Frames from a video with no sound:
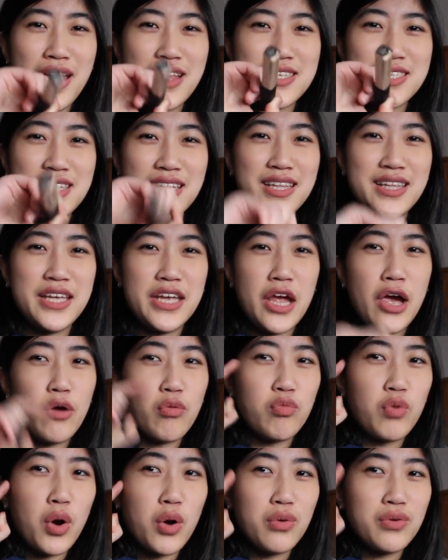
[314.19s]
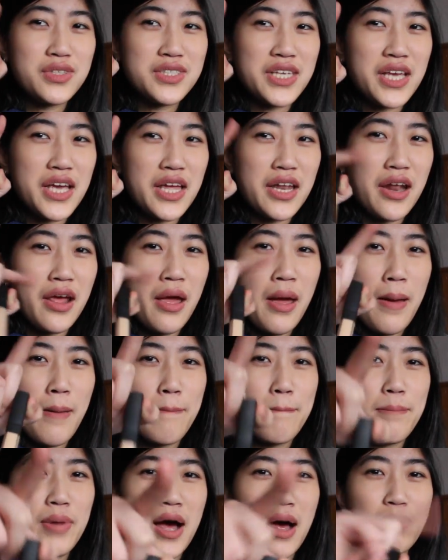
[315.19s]
and suddenly a rogue zit
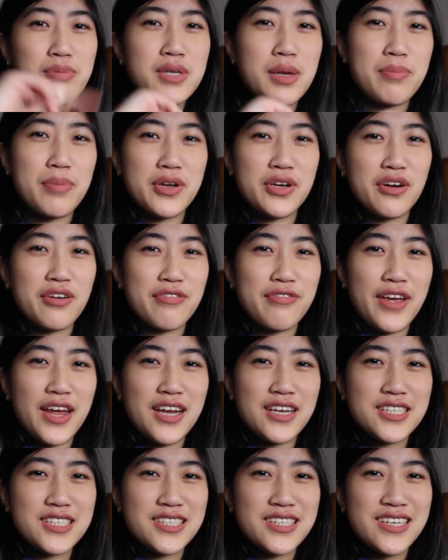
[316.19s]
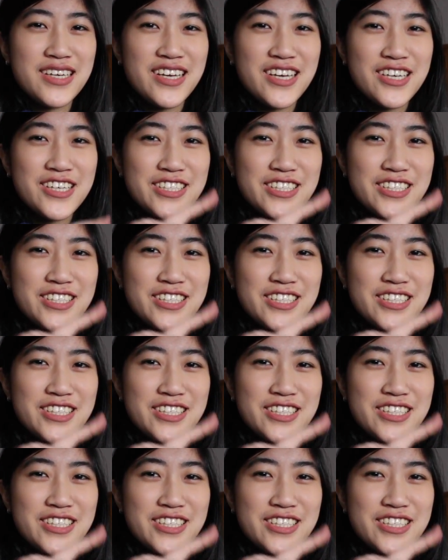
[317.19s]
pops up on your face.